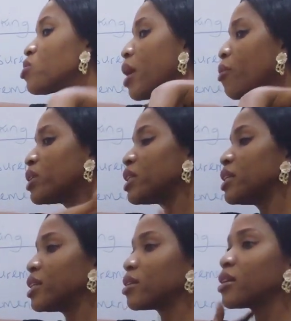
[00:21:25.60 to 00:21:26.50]

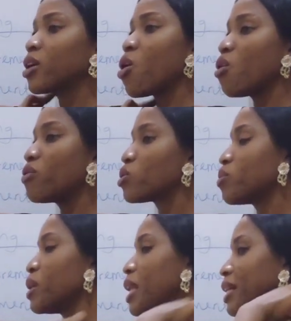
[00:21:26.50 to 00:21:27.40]
the curve to
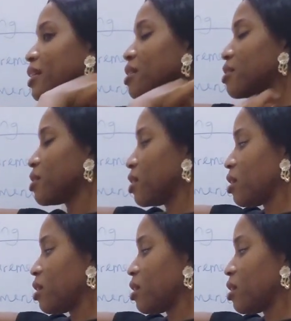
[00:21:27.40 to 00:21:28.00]
be like this.